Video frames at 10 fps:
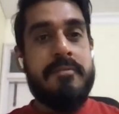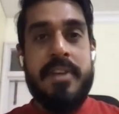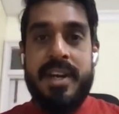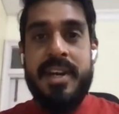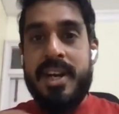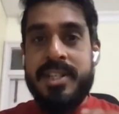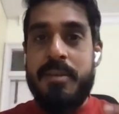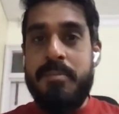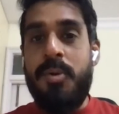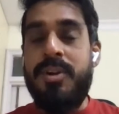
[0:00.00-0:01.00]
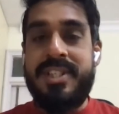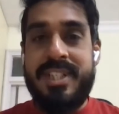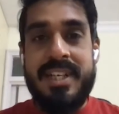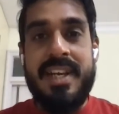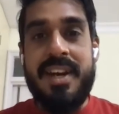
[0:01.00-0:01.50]
fit nuts and
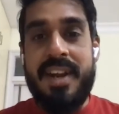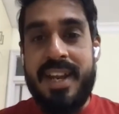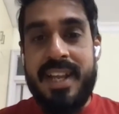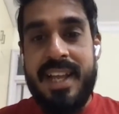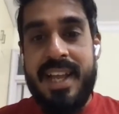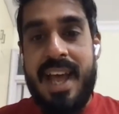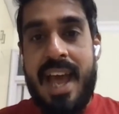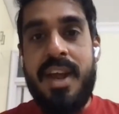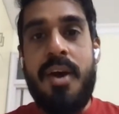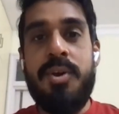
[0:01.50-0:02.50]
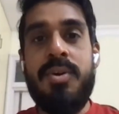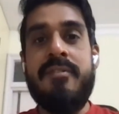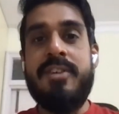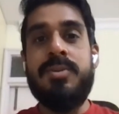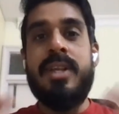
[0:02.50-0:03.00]
bolts, right? And how do you
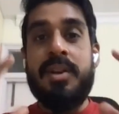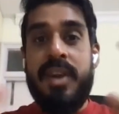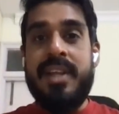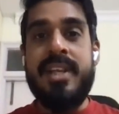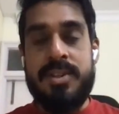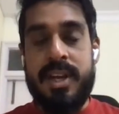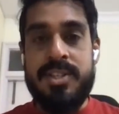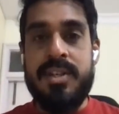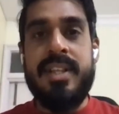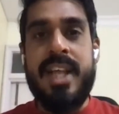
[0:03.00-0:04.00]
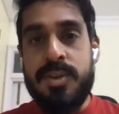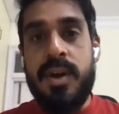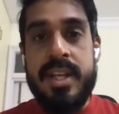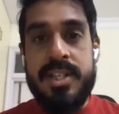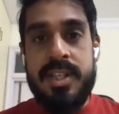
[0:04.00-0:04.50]
eventually create the structure? That's
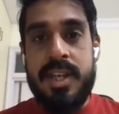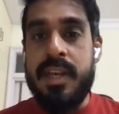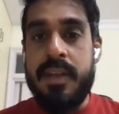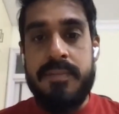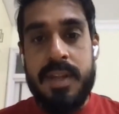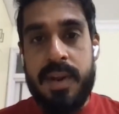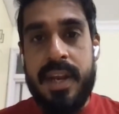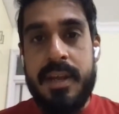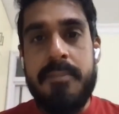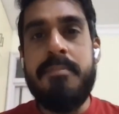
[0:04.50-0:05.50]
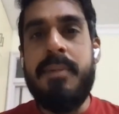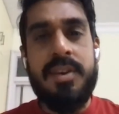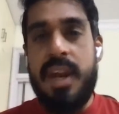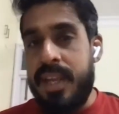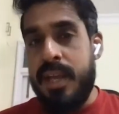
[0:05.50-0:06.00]
called engineering, right? By
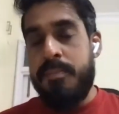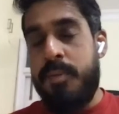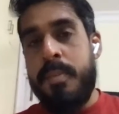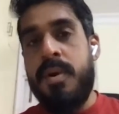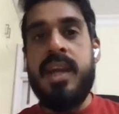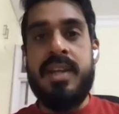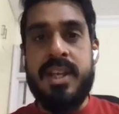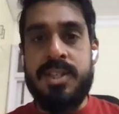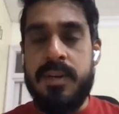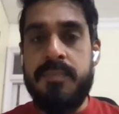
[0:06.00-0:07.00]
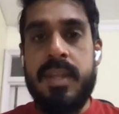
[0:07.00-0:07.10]
creating proper architecture.